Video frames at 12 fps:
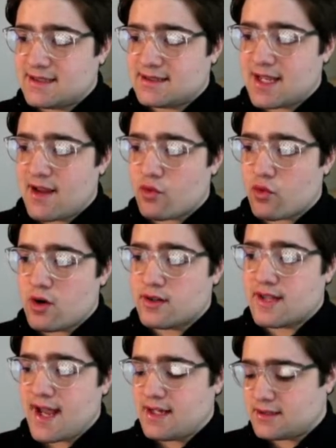Say if rook
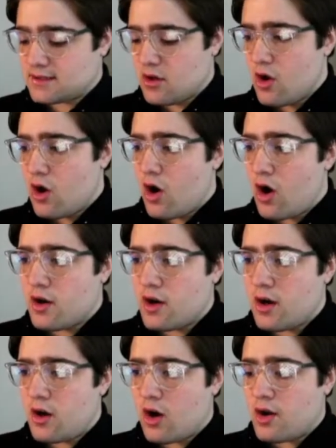takes on
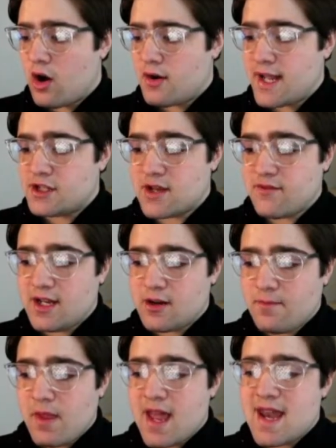h7 here,
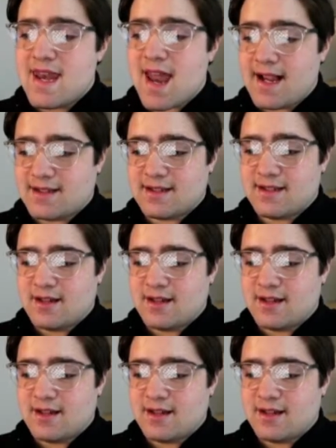knight.